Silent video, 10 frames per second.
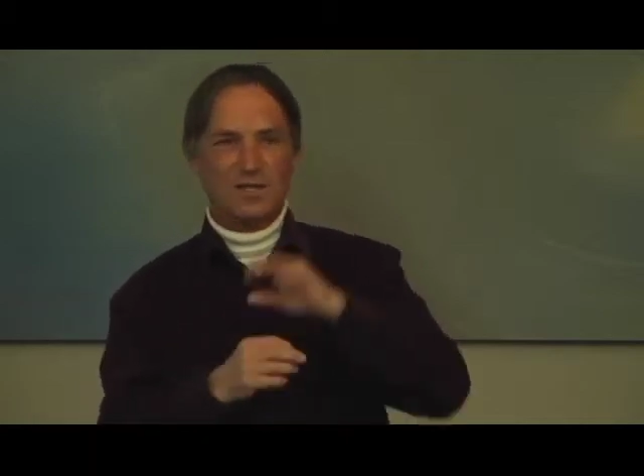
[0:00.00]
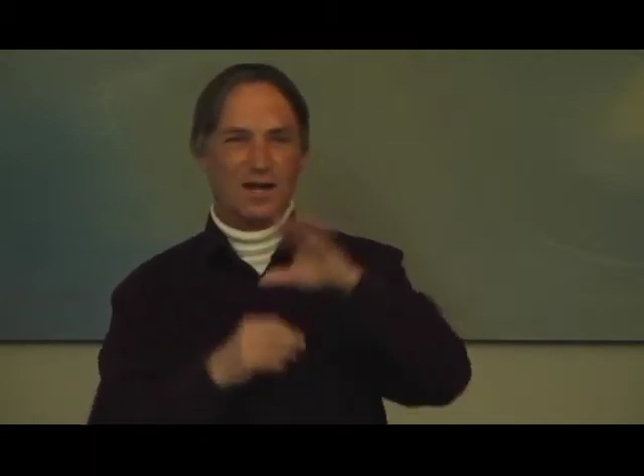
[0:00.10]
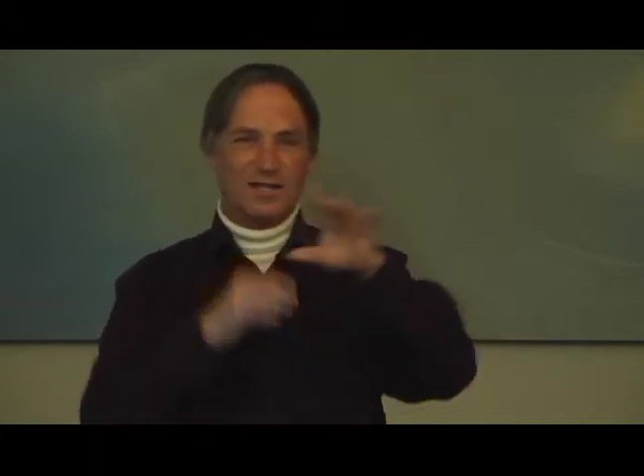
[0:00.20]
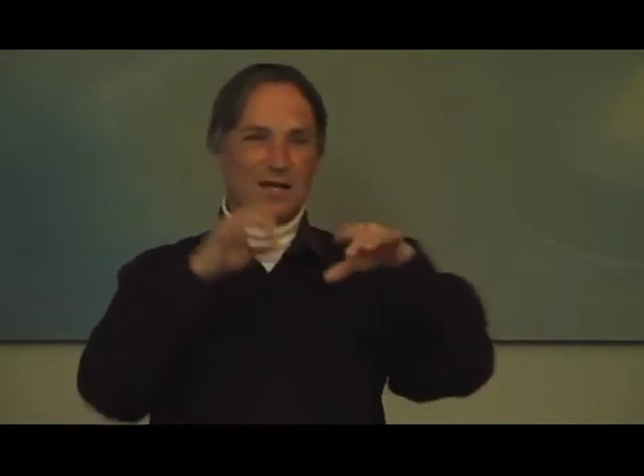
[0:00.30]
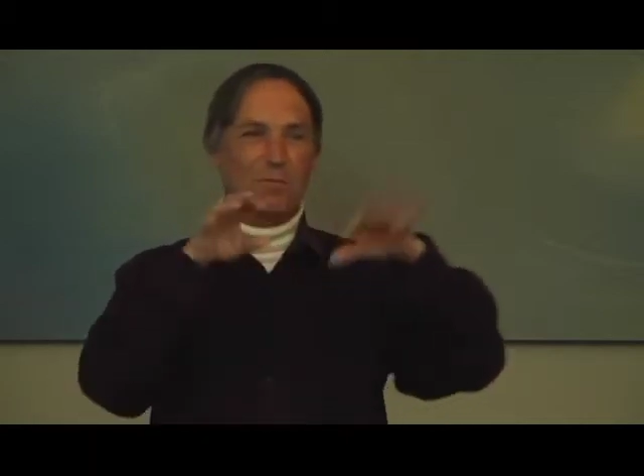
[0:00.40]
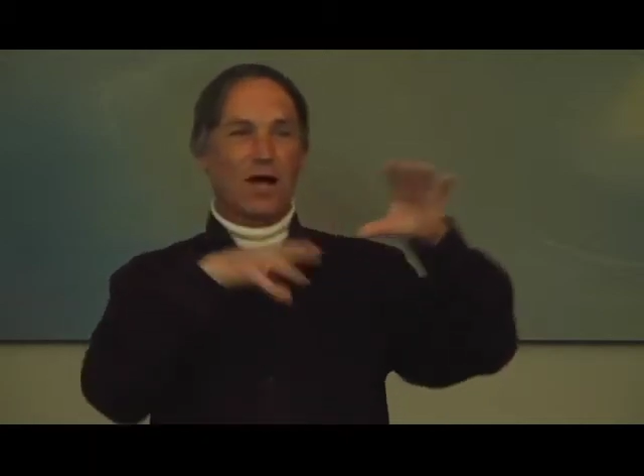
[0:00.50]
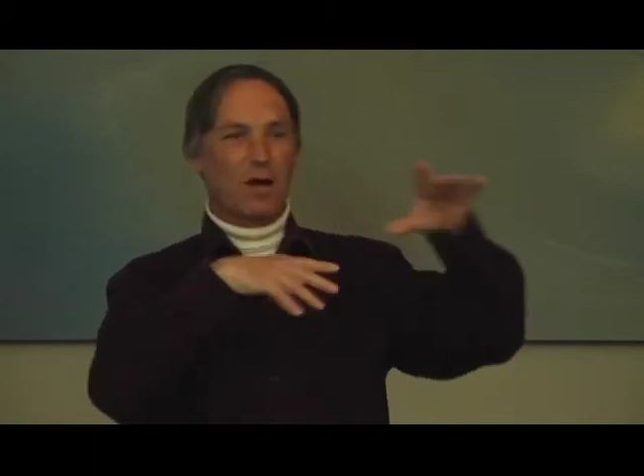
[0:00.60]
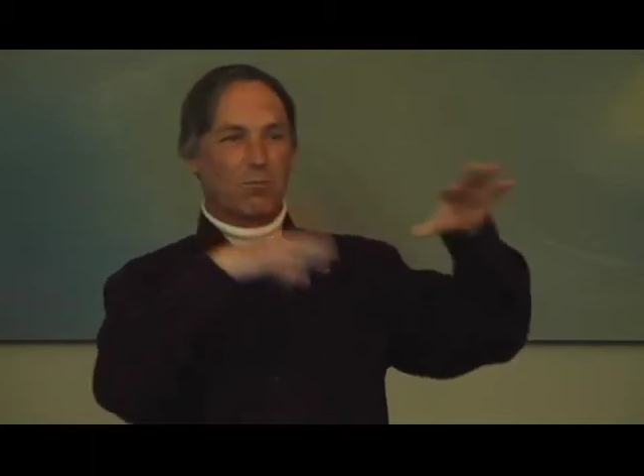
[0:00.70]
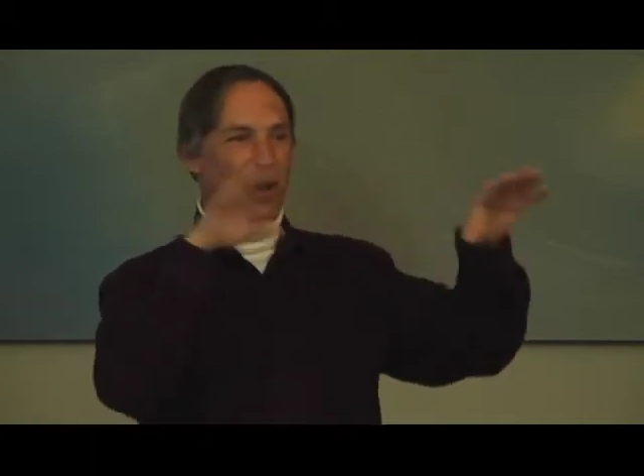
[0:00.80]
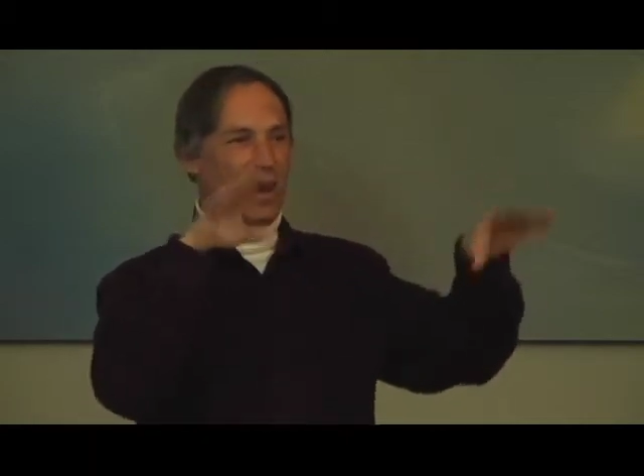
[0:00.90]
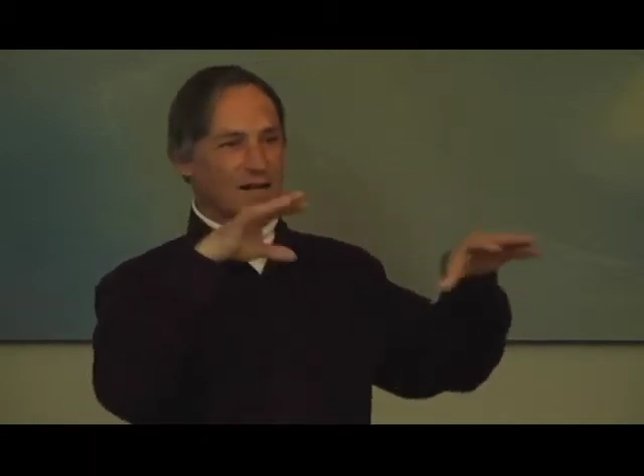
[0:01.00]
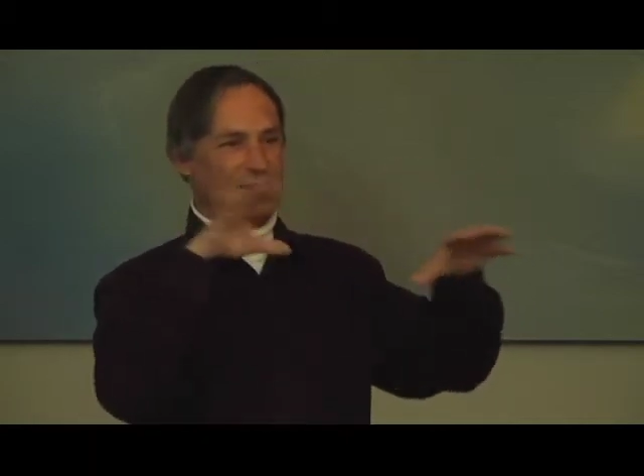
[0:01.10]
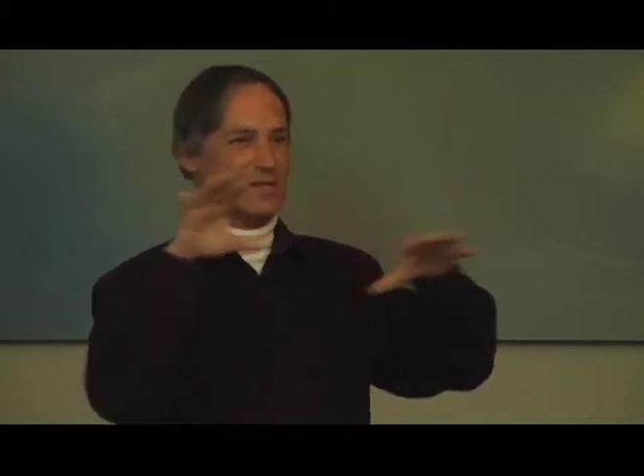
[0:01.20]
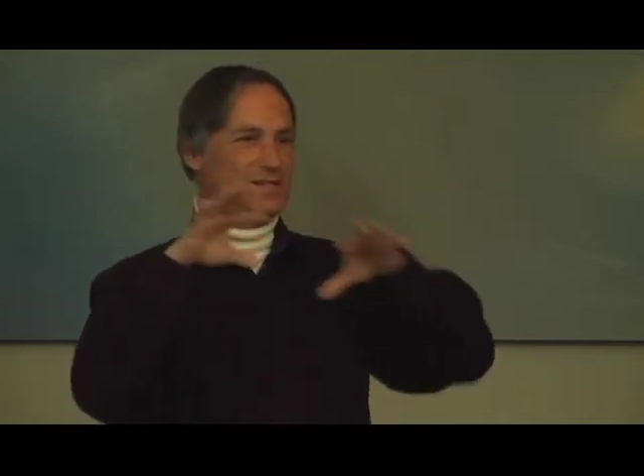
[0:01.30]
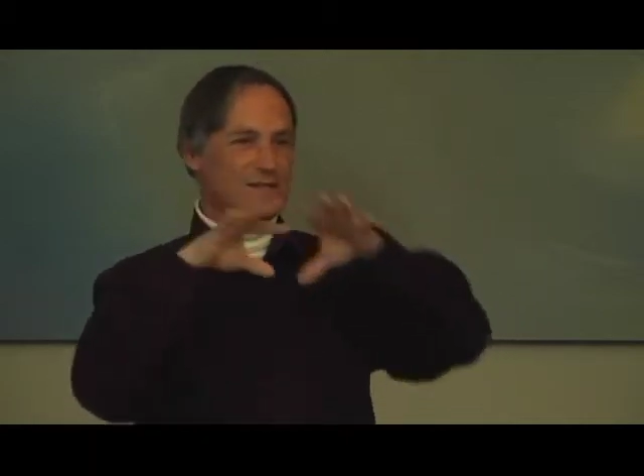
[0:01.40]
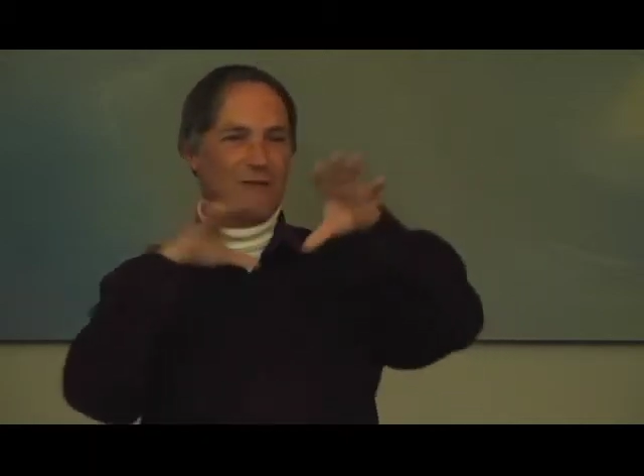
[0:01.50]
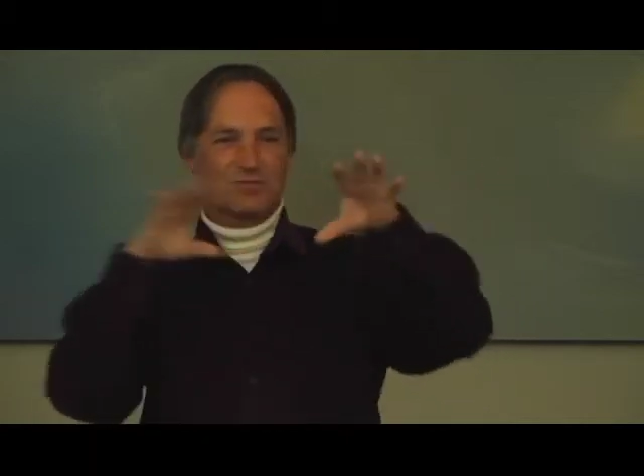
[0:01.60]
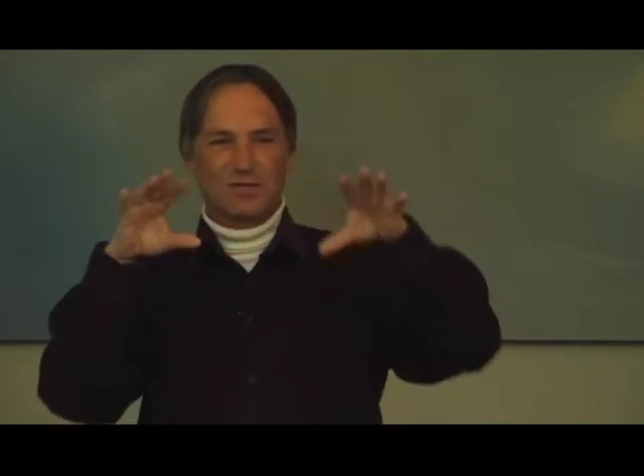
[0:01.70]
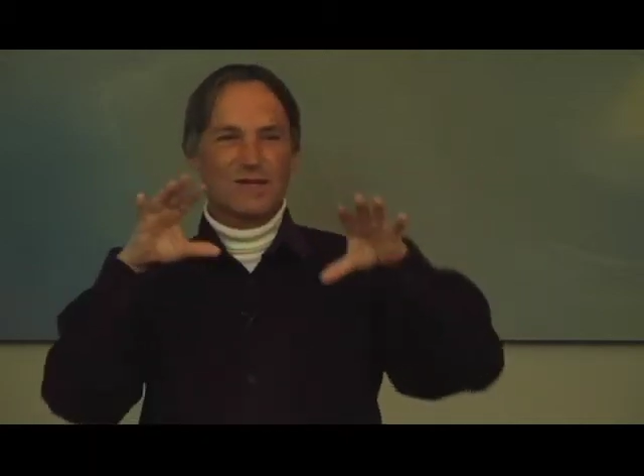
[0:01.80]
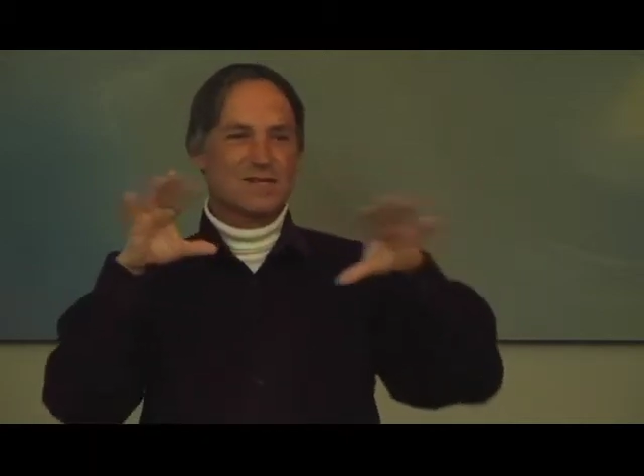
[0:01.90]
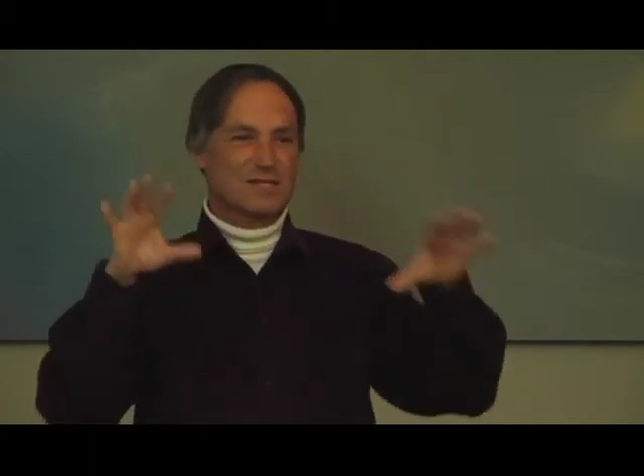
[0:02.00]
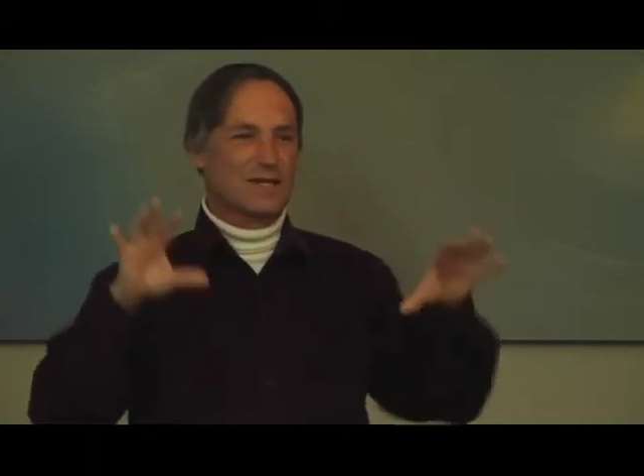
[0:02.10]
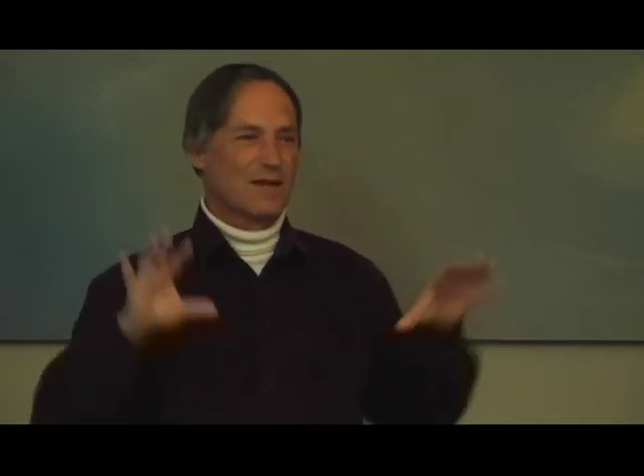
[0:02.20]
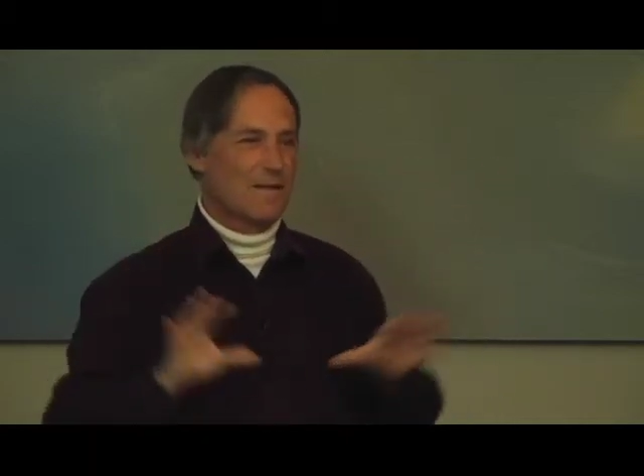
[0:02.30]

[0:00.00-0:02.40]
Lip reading: there are some parks and some trees,